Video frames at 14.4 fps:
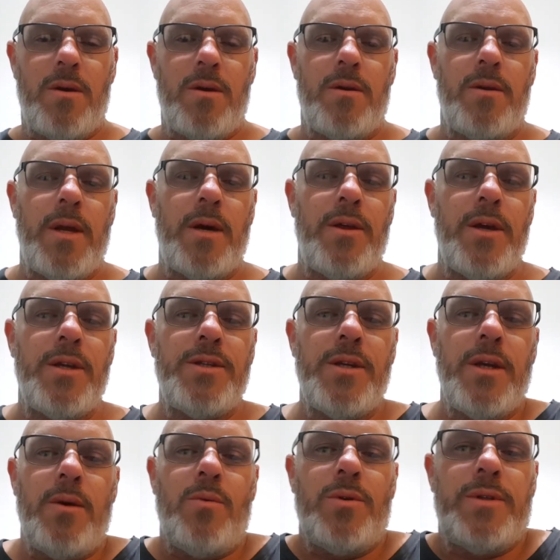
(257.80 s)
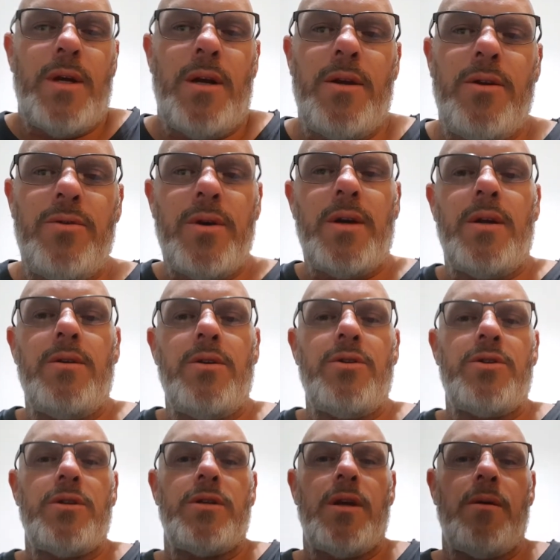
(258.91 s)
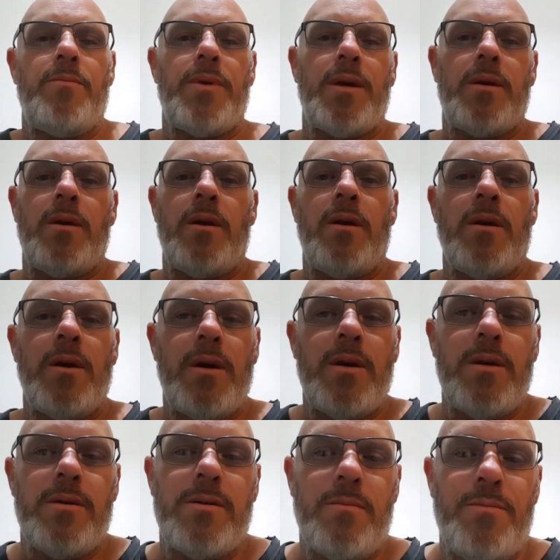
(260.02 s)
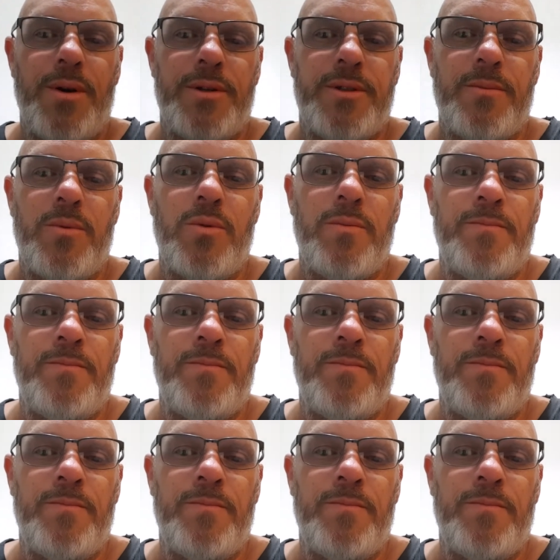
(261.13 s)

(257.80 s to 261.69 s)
Now, the internet will tell you that inertia damping is impossible.